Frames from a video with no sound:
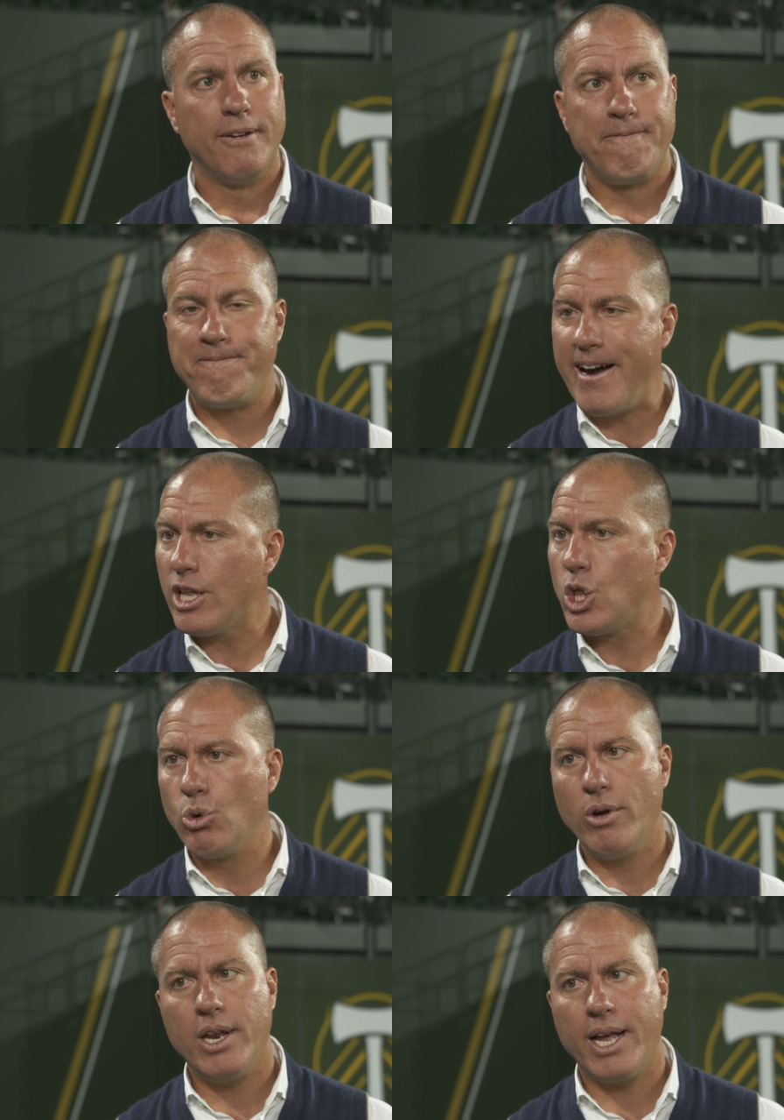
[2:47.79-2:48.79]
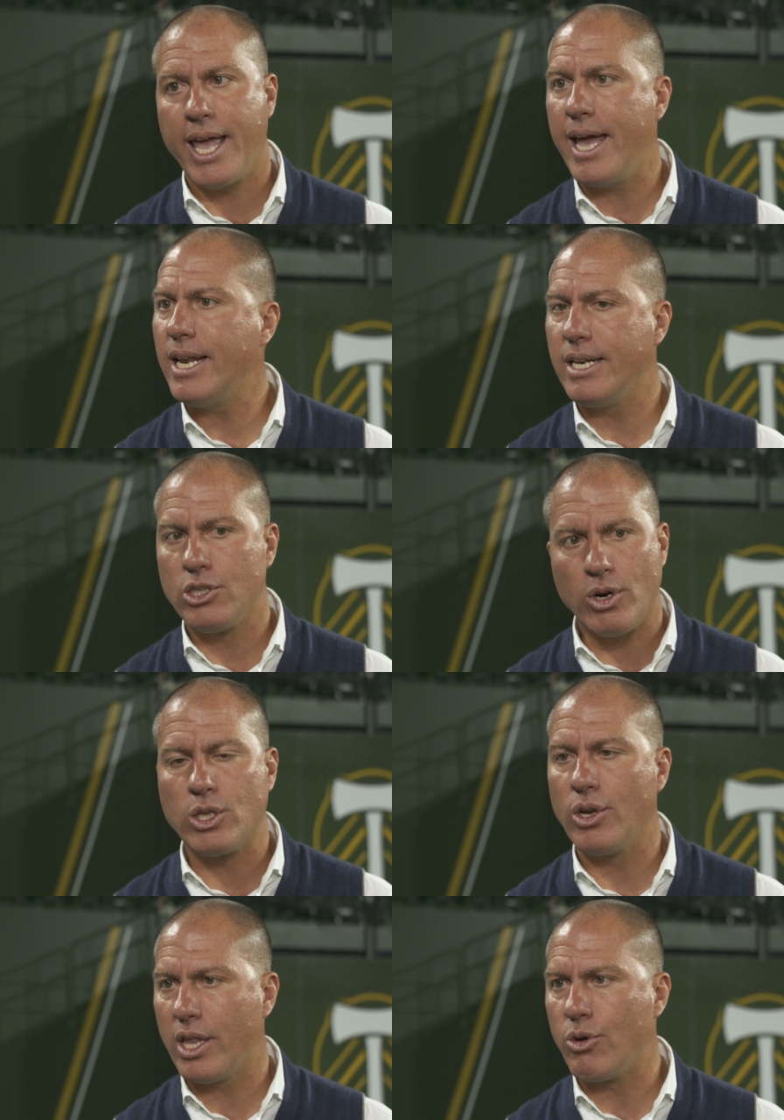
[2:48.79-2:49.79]
fight through it again and try
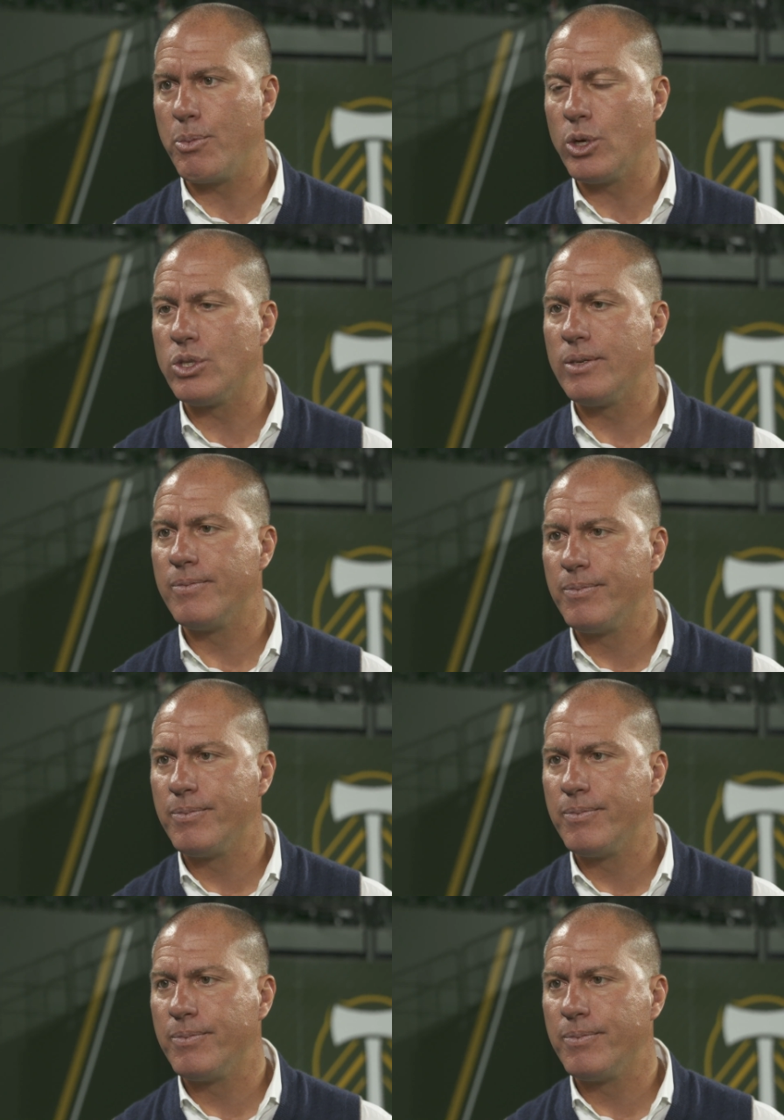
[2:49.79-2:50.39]
to get three points.